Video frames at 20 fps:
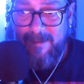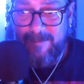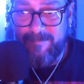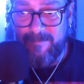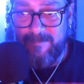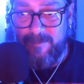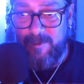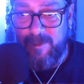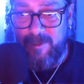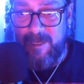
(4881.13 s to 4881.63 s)

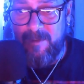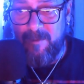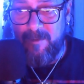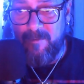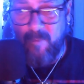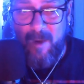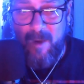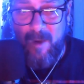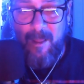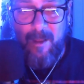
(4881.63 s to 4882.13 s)
You can either
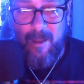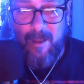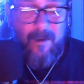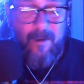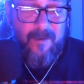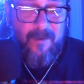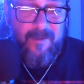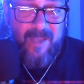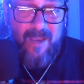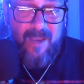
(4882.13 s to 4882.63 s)
dwell on it or
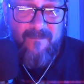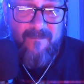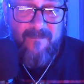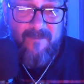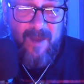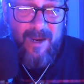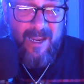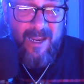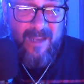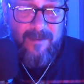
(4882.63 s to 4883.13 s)
say,
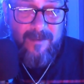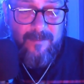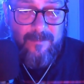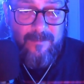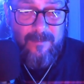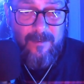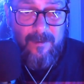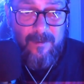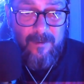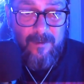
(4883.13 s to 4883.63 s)
fuck it.
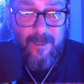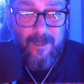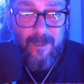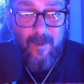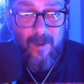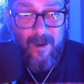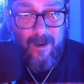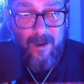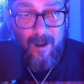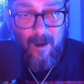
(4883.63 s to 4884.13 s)
You know
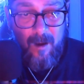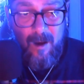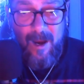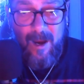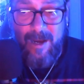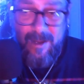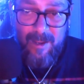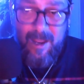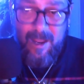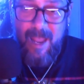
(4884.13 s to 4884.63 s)
what? All right.
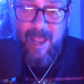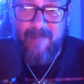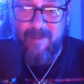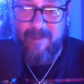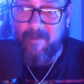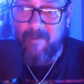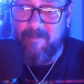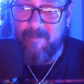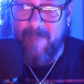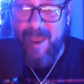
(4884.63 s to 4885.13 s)
It, has, it
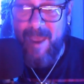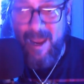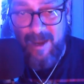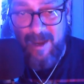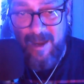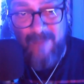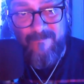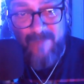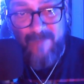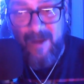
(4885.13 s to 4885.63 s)
was bad.
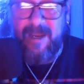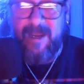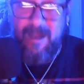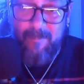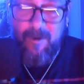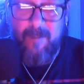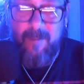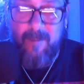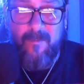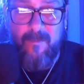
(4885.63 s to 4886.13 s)
Fuck it. I'm
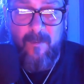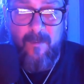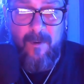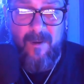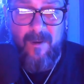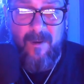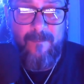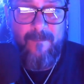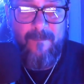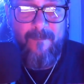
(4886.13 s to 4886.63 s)
going to move on.